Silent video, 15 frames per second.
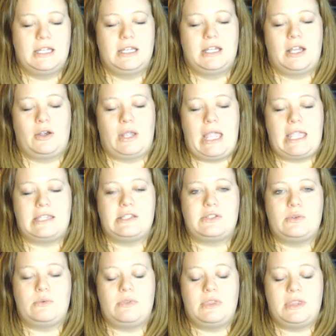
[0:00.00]
Okay,
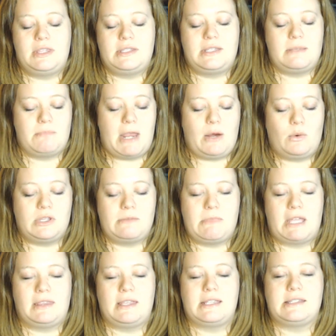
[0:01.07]
so bear with me
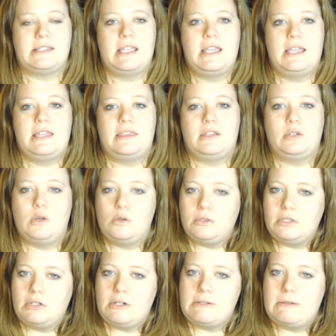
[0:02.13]
on this. The
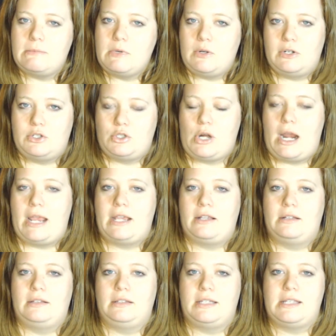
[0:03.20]
Golden Girls Bermuda
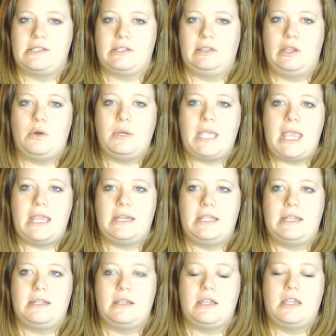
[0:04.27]
Triangle is
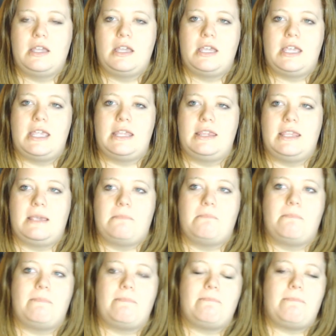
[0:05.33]
located in the
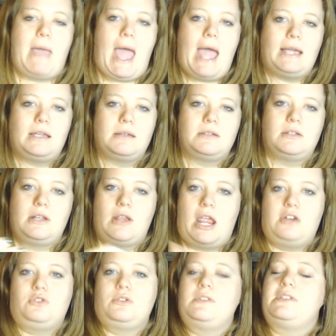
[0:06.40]
back
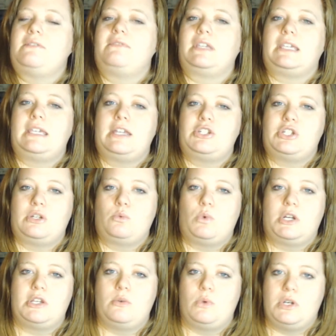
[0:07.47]
entrance of the kitchen
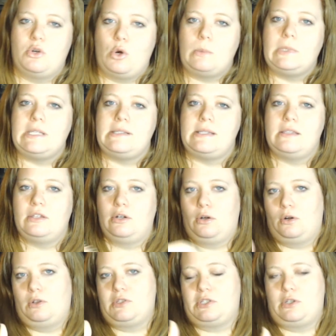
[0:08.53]
where you would normally see the
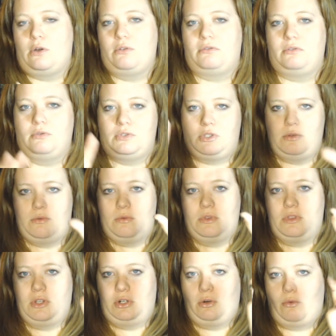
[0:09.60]
girls go through to
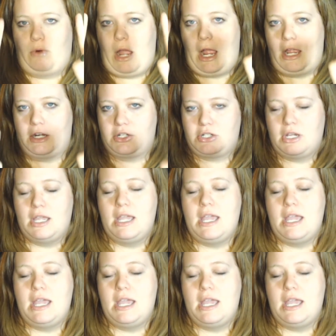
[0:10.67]
the garage.